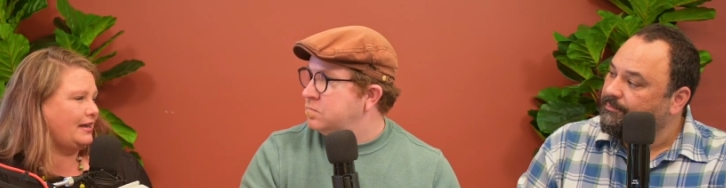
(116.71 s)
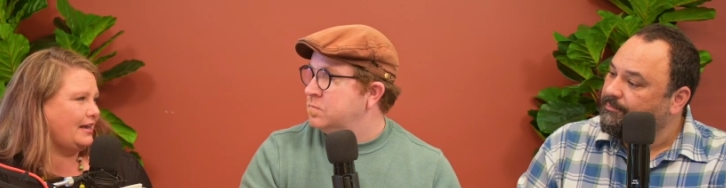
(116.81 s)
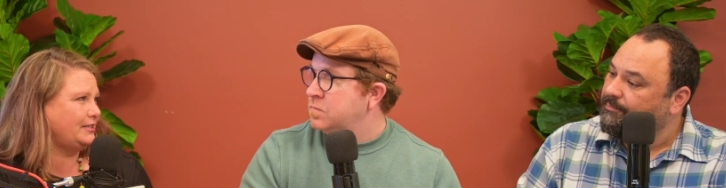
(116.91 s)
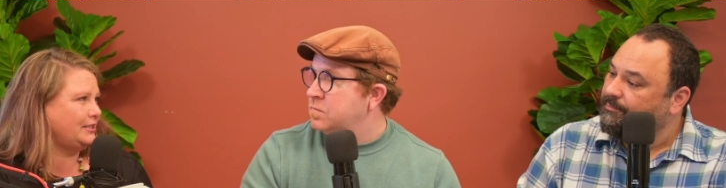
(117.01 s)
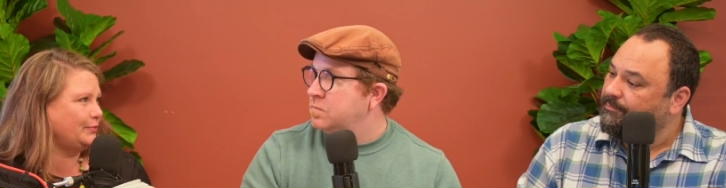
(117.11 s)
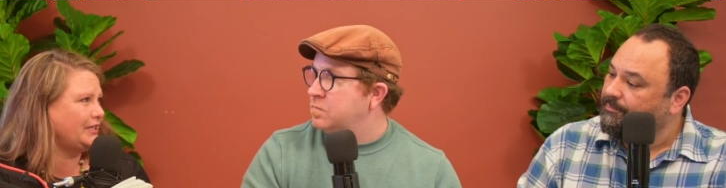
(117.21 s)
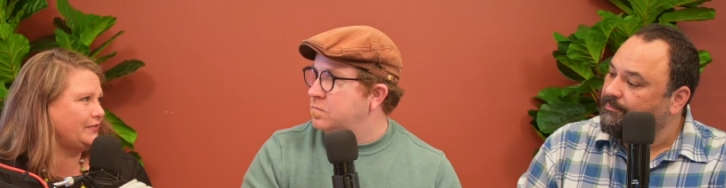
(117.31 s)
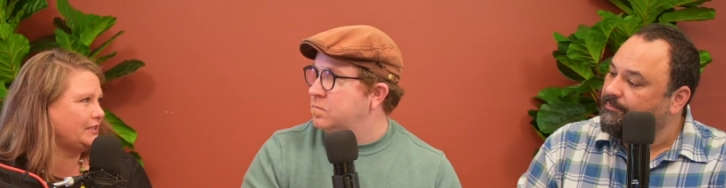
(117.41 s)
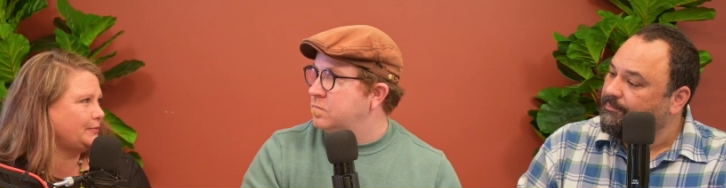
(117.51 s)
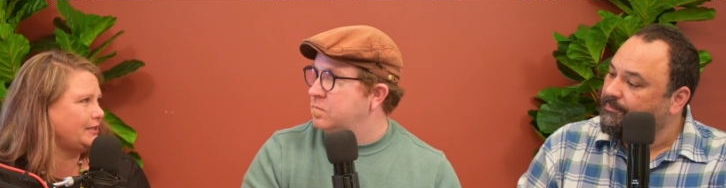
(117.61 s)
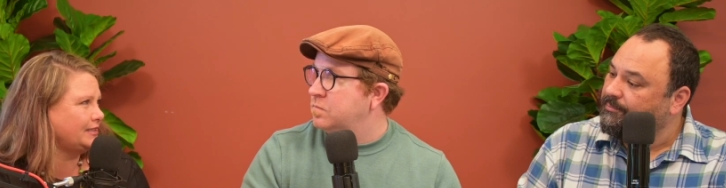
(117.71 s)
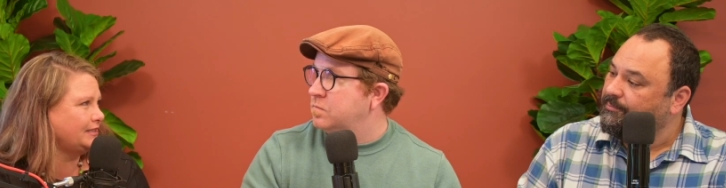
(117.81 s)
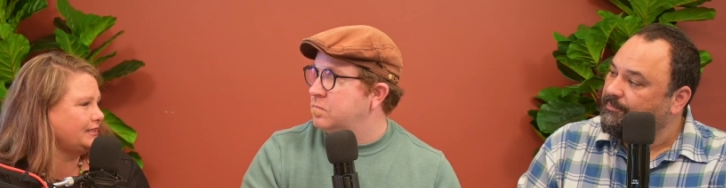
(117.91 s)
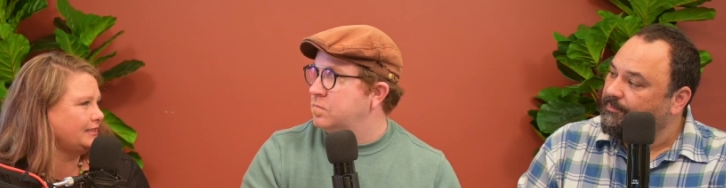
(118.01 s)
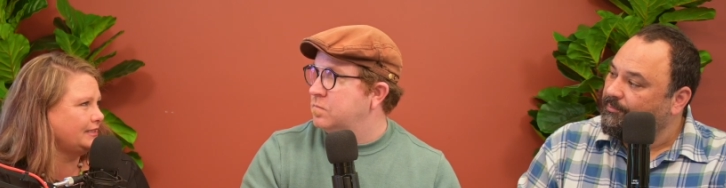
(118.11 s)
Speaker 1: I still believe in his
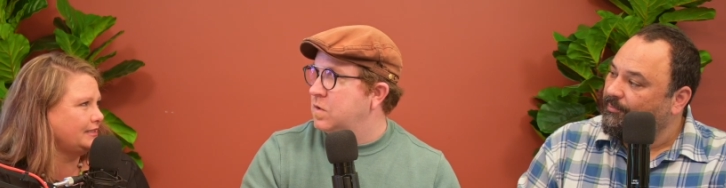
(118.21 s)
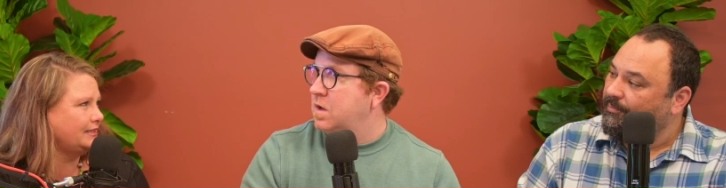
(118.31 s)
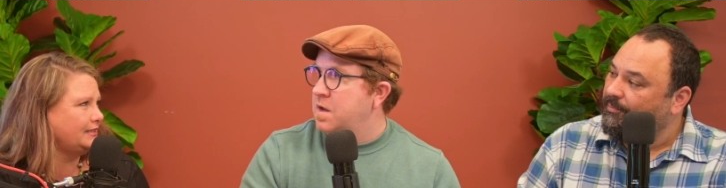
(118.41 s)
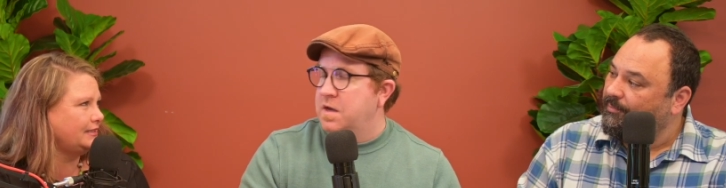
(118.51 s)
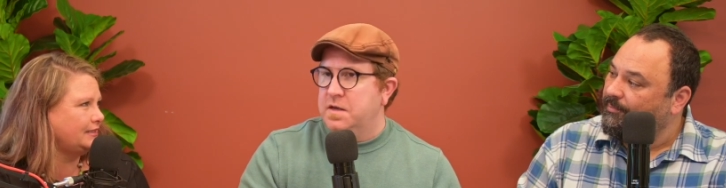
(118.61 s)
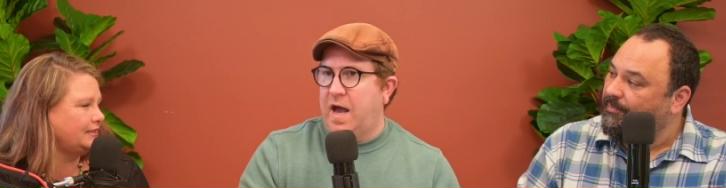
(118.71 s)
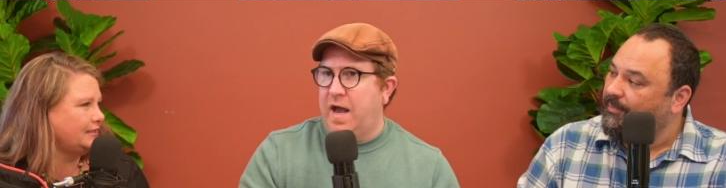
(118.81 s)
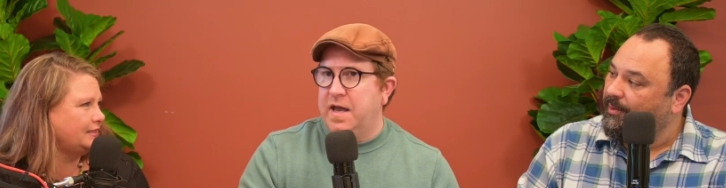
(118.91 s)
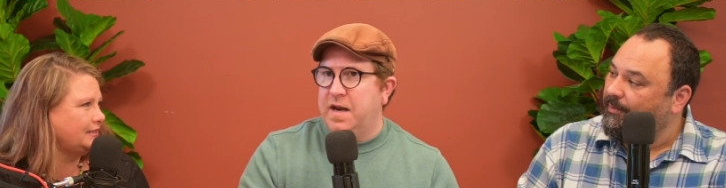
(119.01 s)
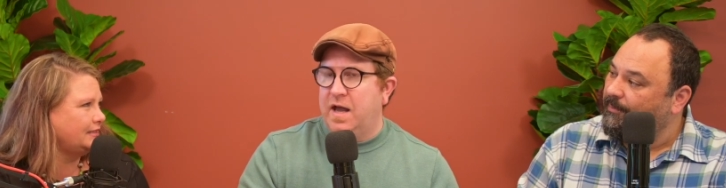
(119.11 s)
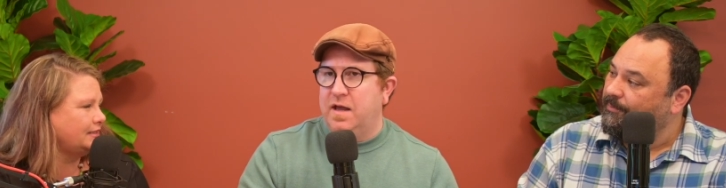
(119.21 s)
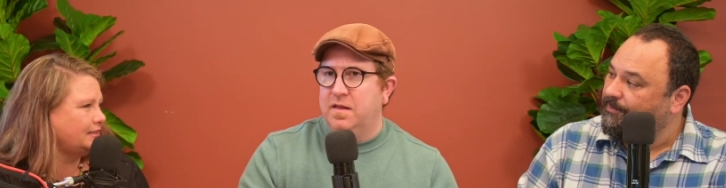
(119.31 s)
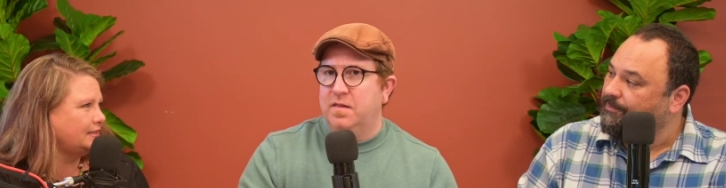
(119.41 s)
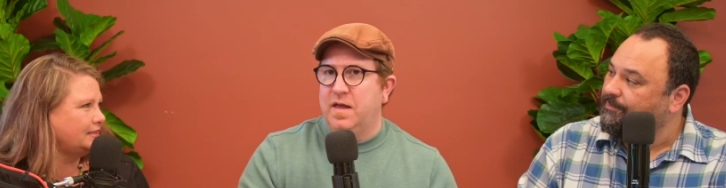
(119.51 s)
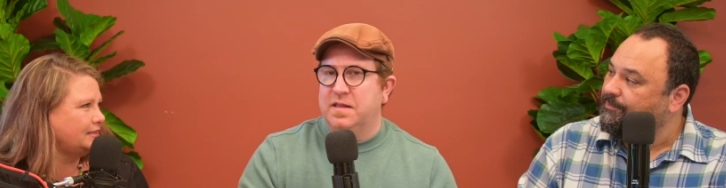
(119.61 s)
presence.
Speaker 2: Yeah.
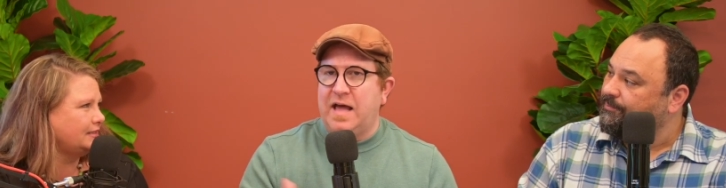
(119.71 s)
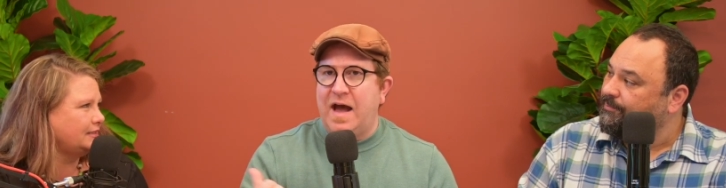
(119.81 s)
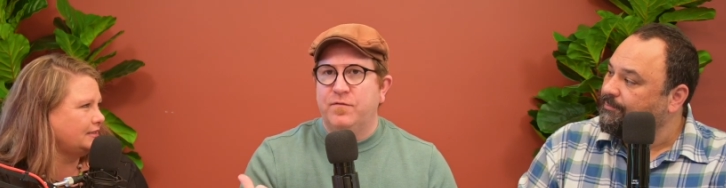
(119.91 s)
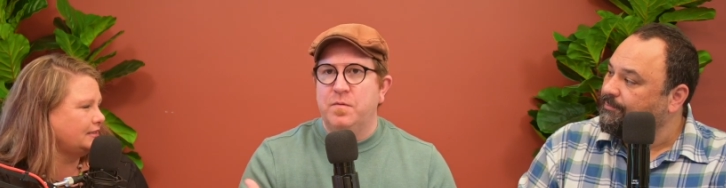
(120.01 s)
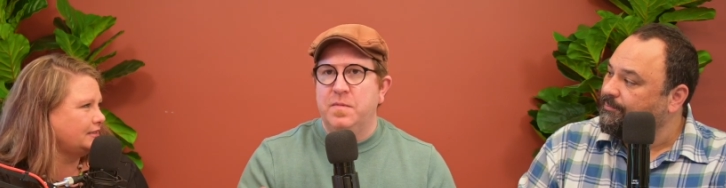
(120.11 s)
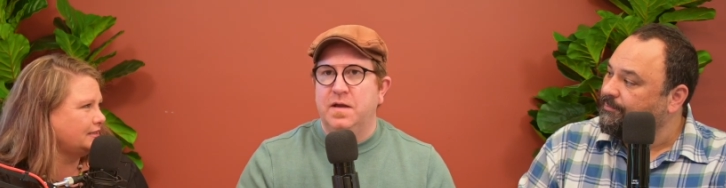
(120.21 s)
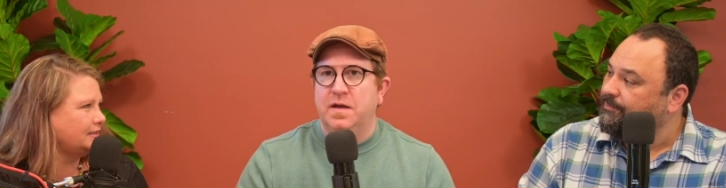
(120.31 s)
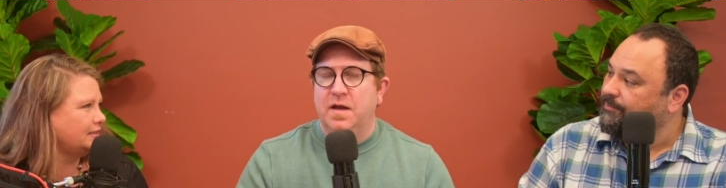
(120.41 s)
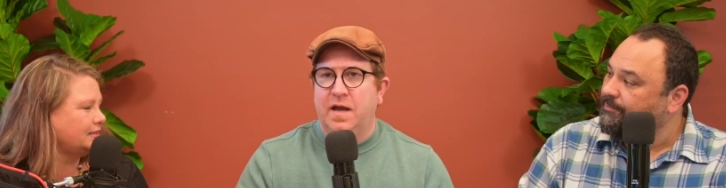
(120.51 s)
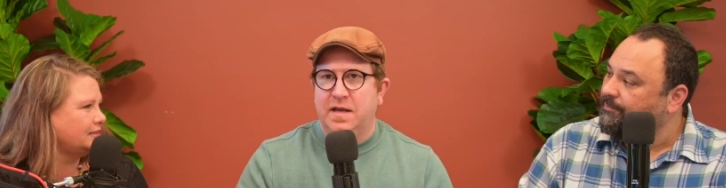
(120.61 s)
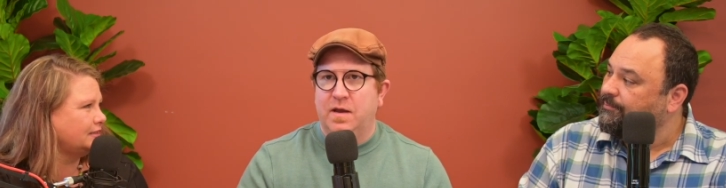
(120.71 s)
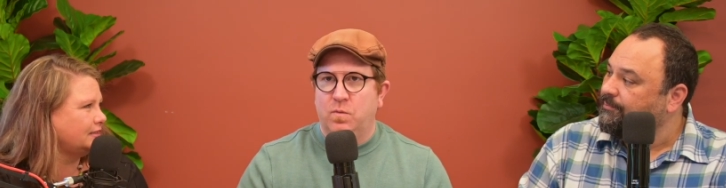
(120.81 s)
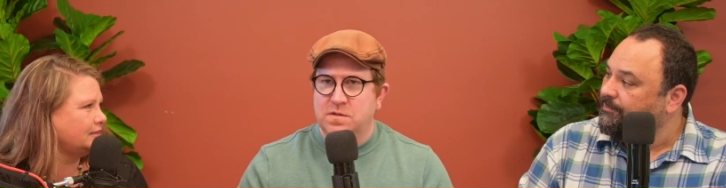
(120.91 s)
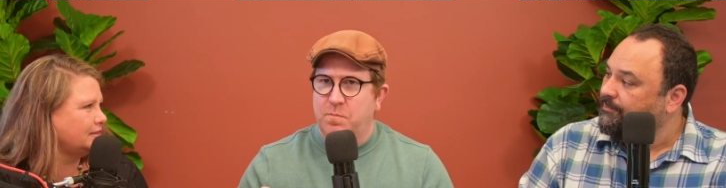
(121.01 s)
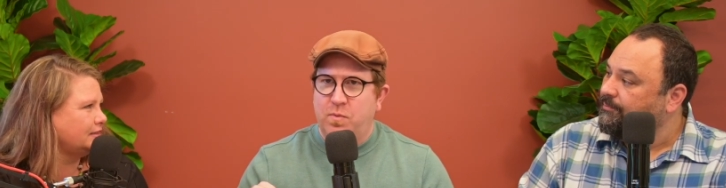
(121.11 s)
And like that for me,
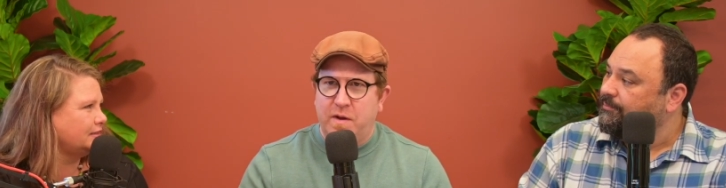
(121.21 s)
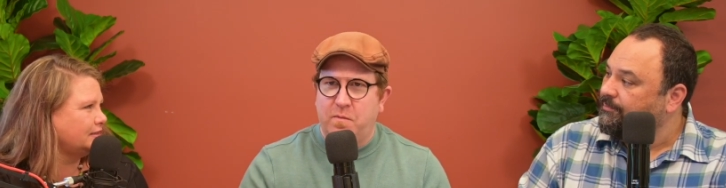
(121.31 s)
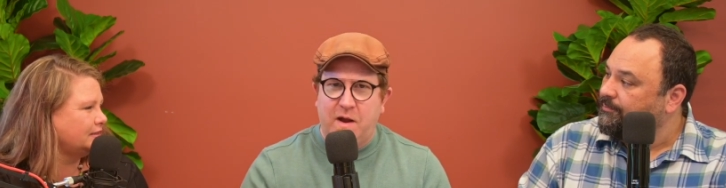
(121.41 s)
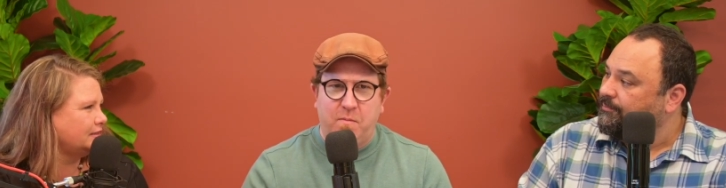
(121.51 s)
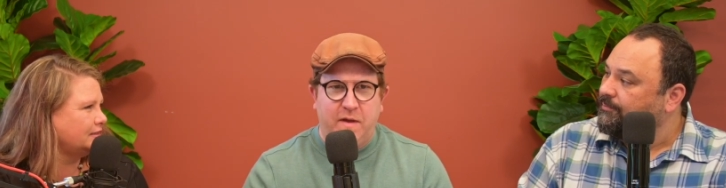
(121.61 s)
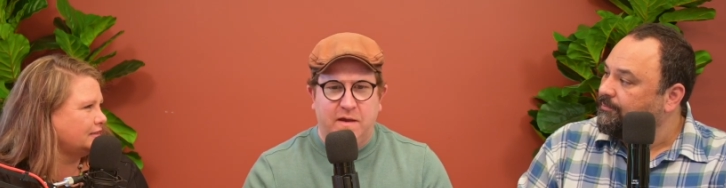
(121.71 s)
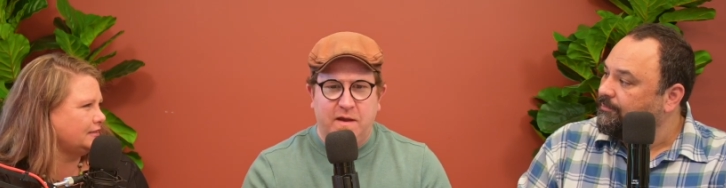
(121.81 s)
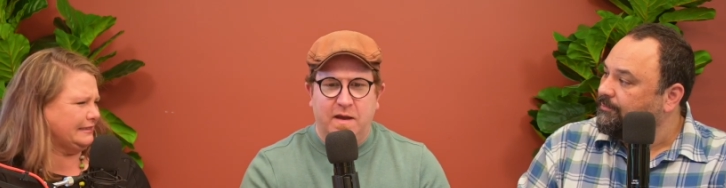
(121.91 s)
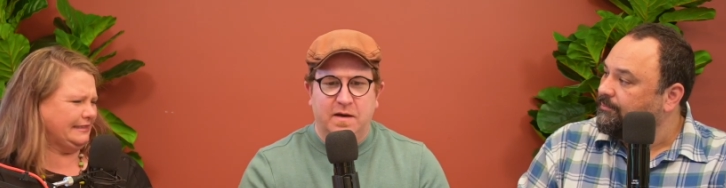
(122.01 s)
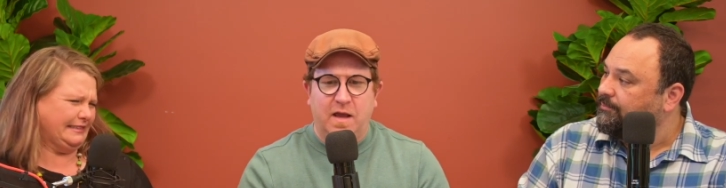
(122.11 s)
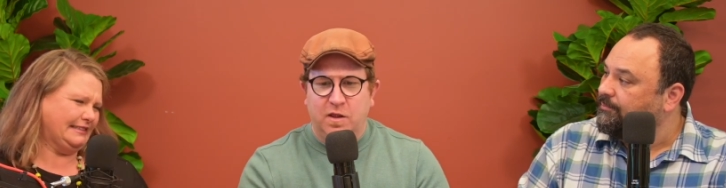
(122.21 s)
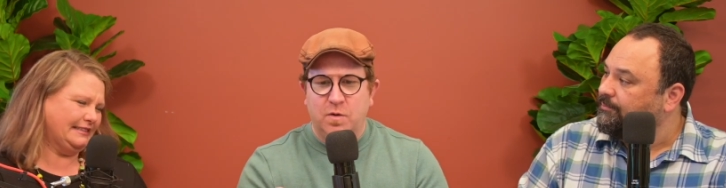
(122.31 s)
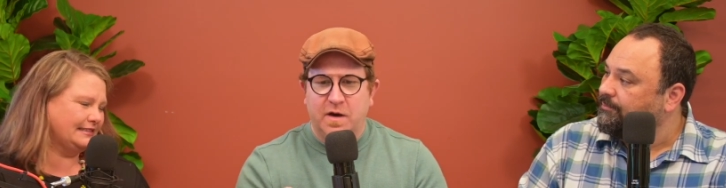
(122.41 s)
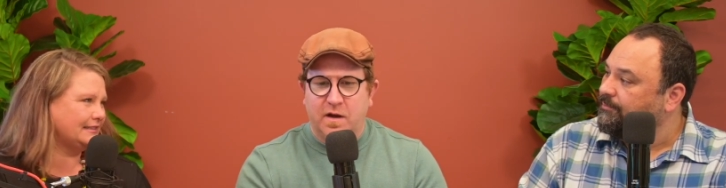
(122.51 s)
again, was a point where I'm like in a little bit